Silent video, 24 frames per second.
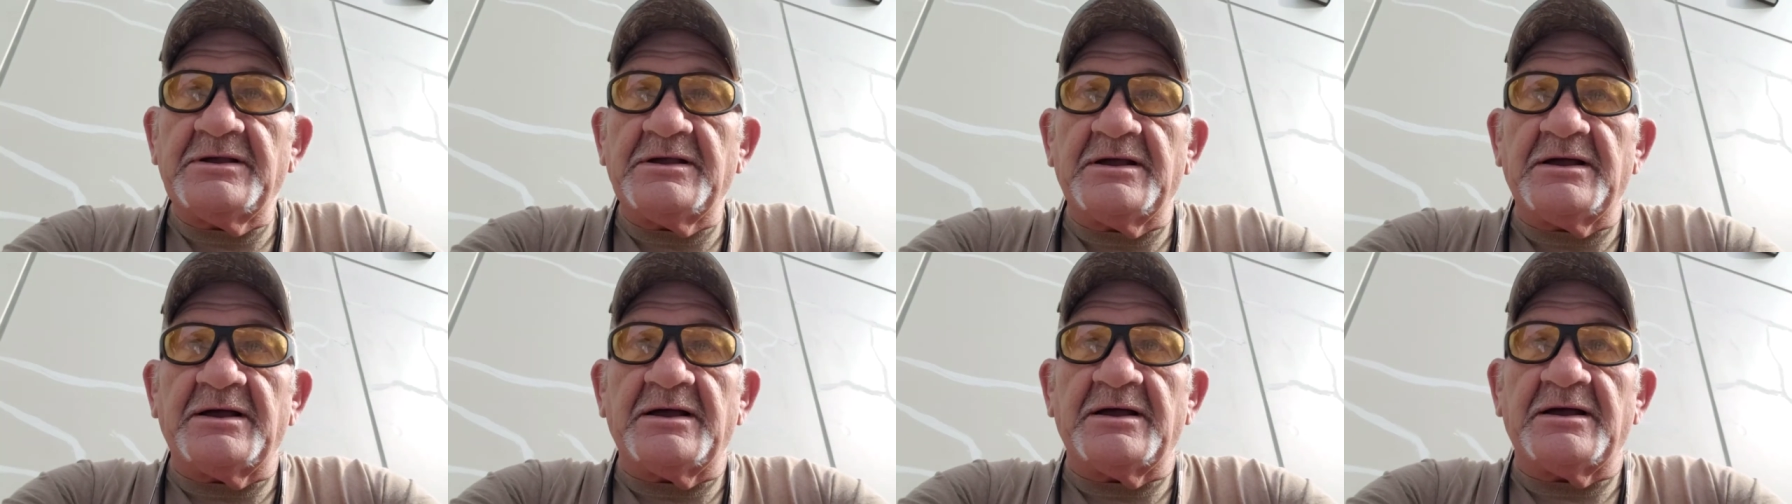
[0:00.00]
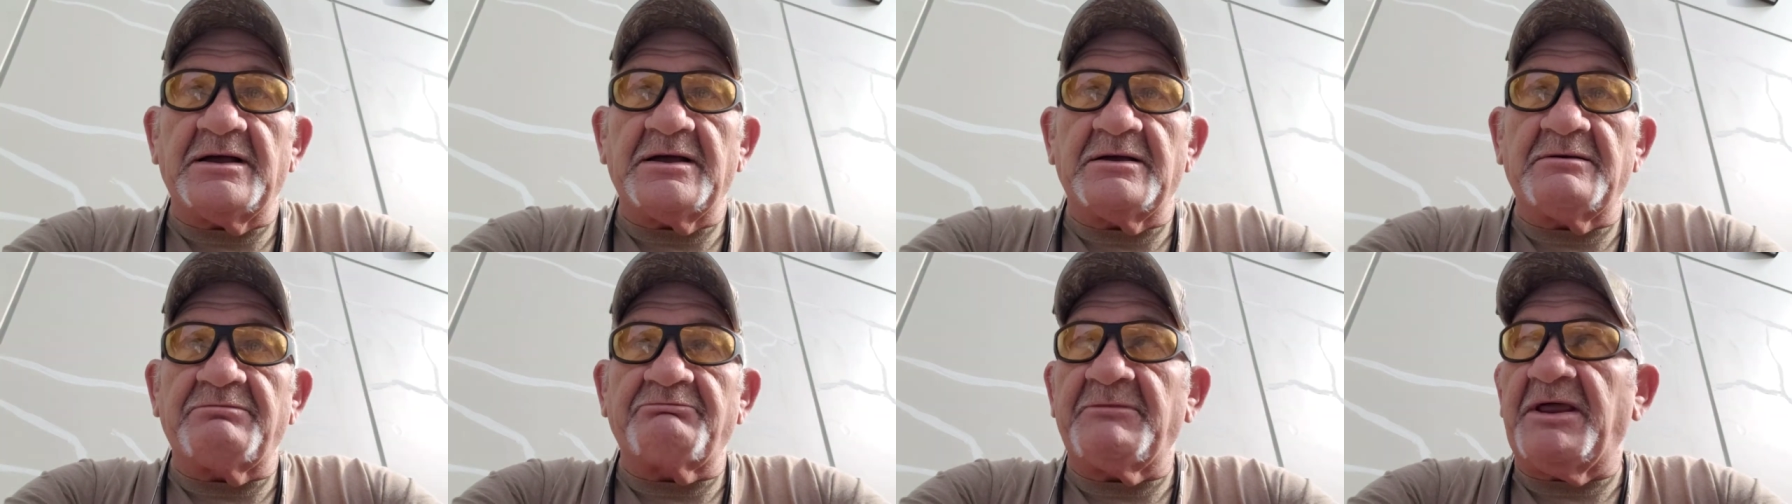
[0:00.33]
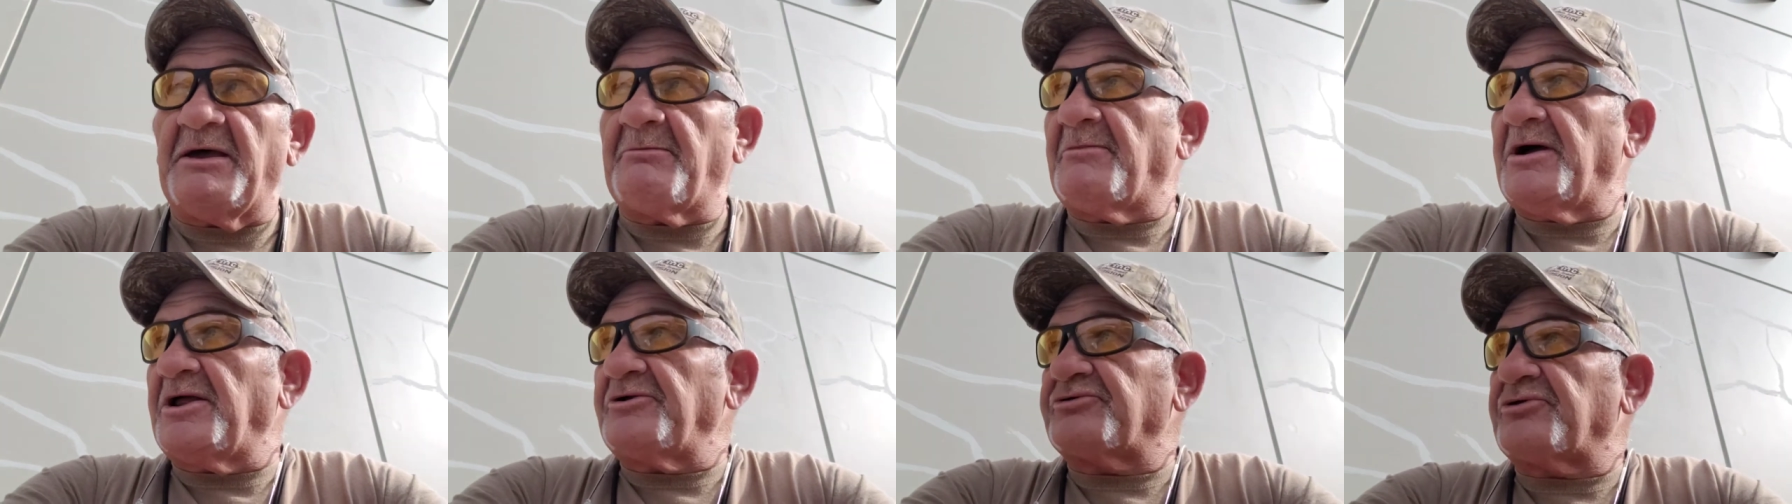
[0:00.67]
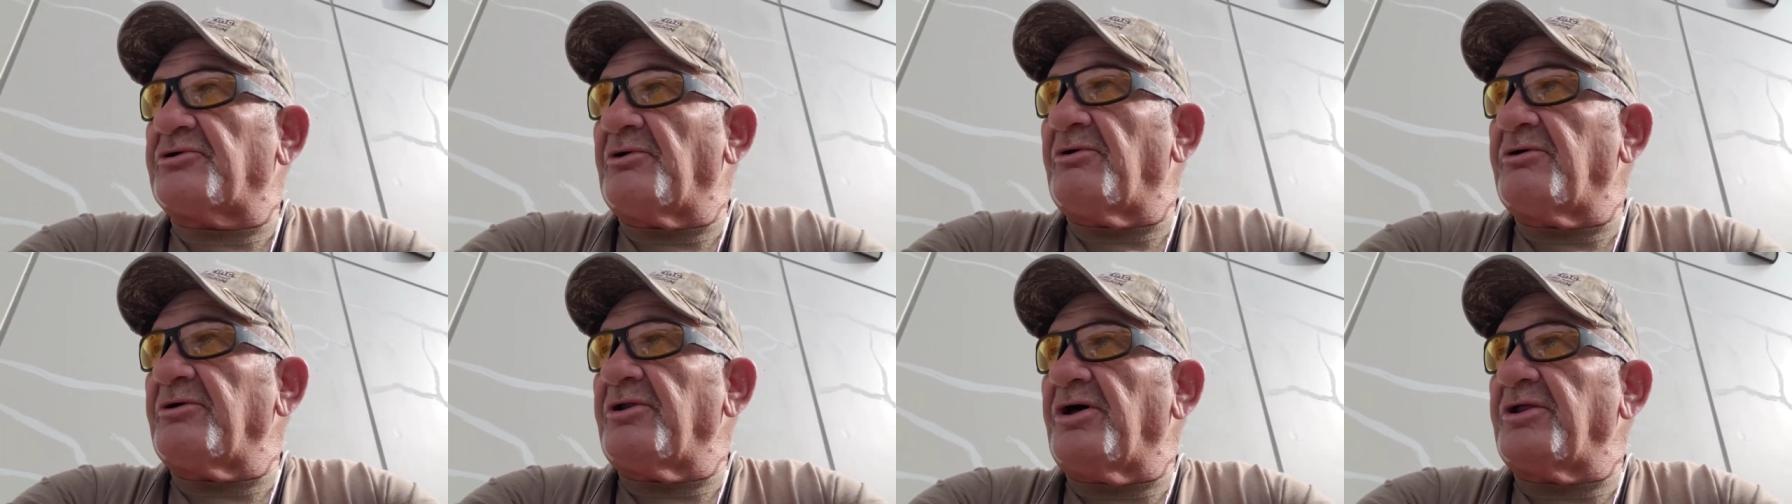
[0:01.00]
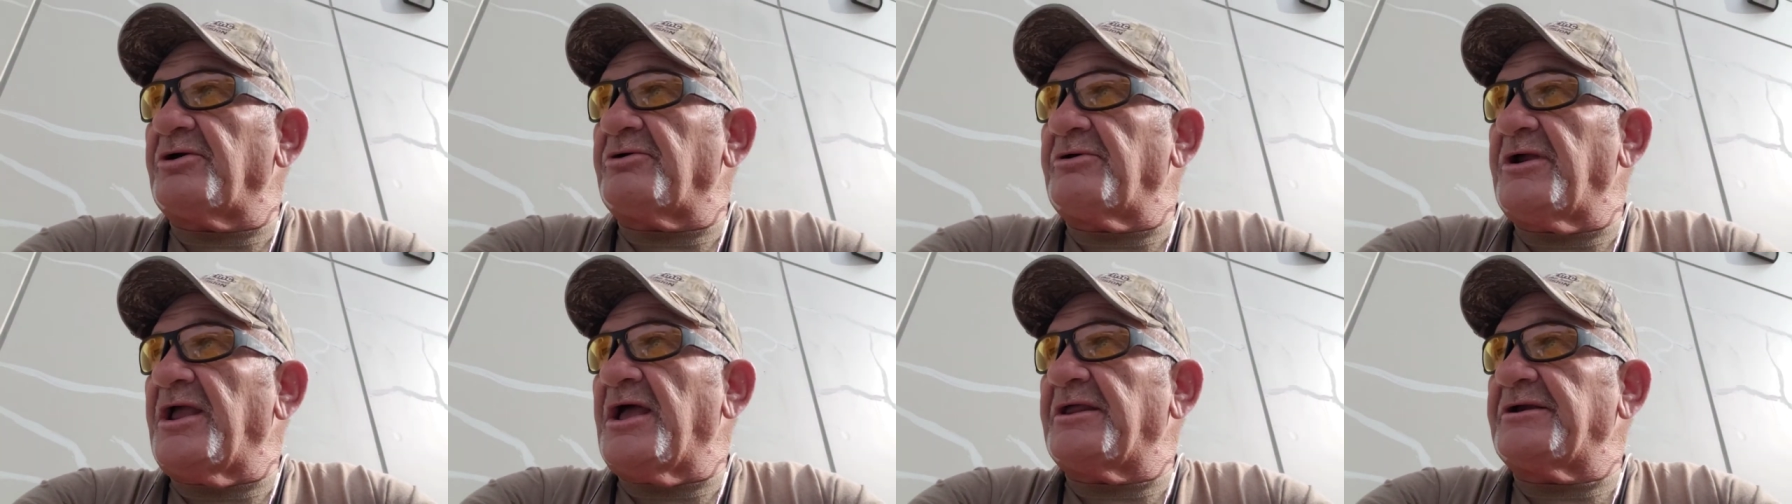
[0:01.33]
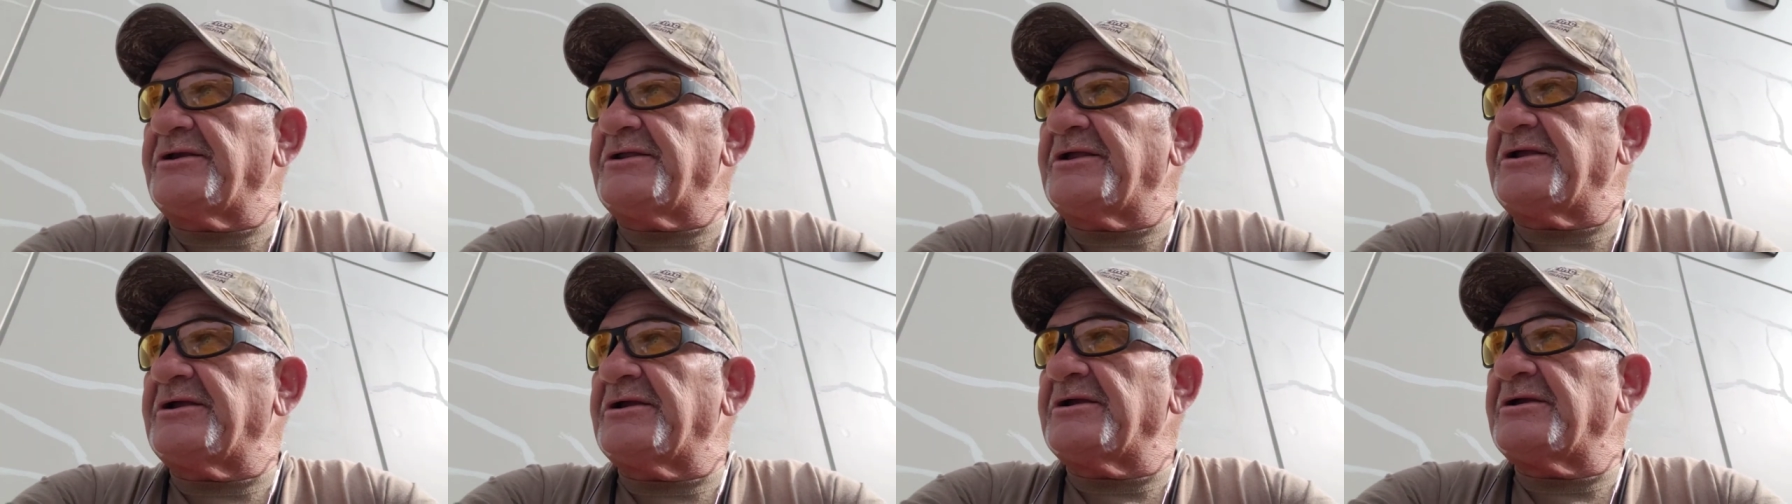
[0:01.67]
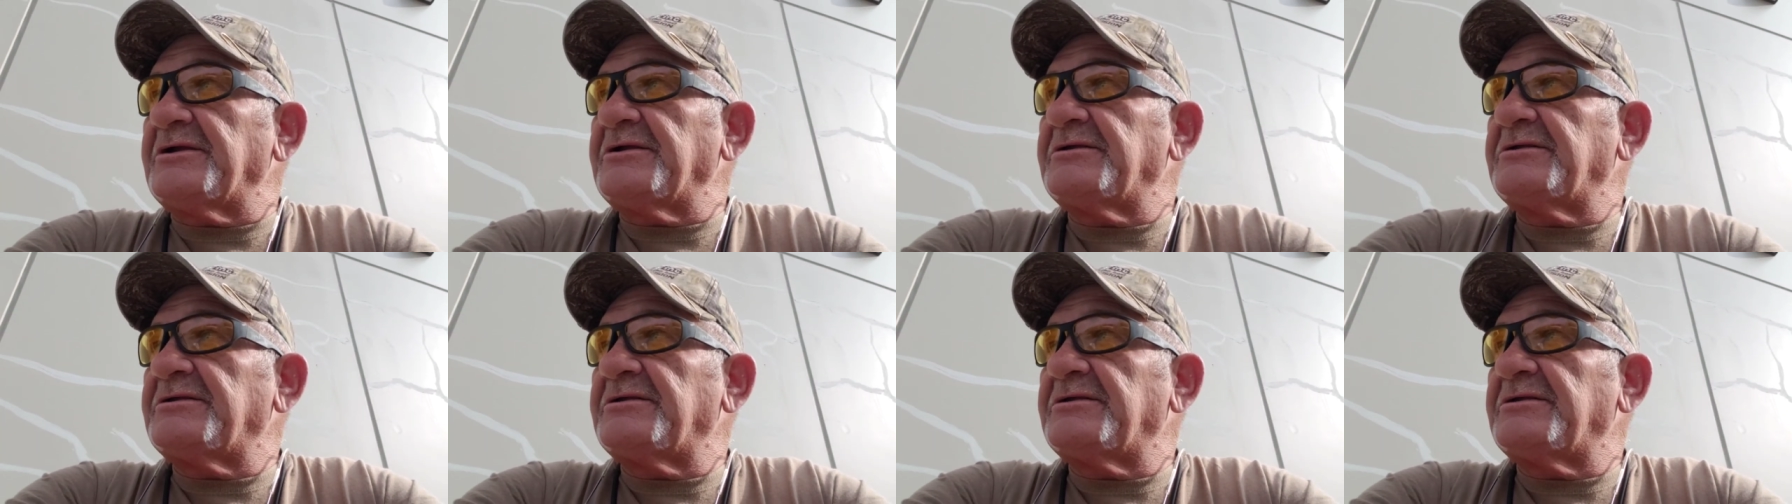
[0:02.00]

Uh, not much going on around here.